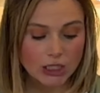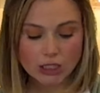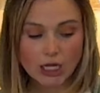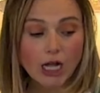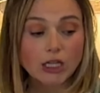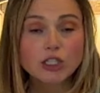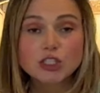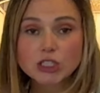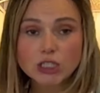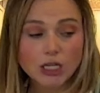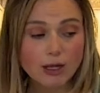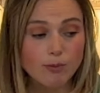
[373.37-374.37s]

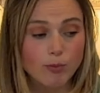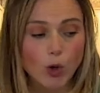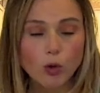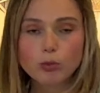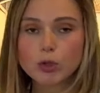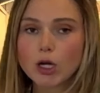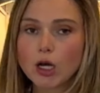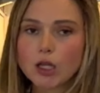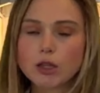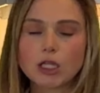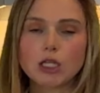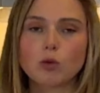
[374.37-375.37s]
Collagen and bone
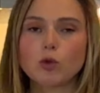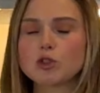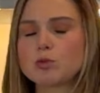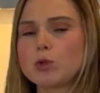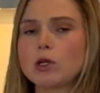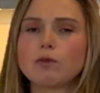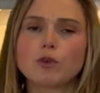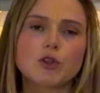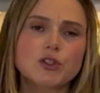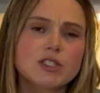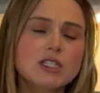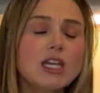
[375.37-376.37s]
broth equals beautiful
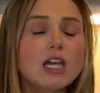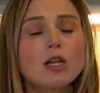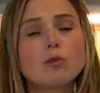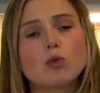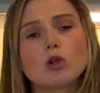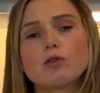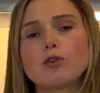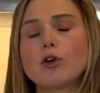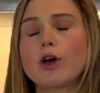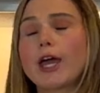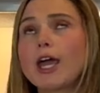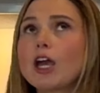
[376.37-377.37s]
skin, beautiful
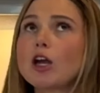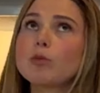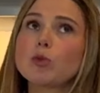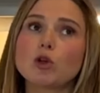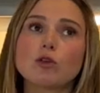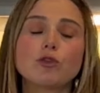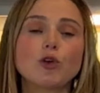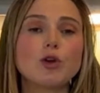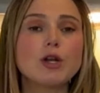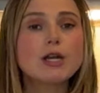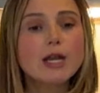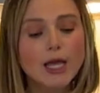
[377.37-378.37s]
hair, beautiful
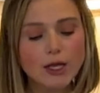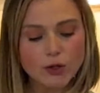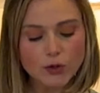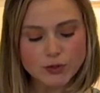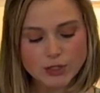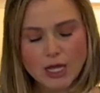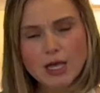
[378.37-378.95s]
nails,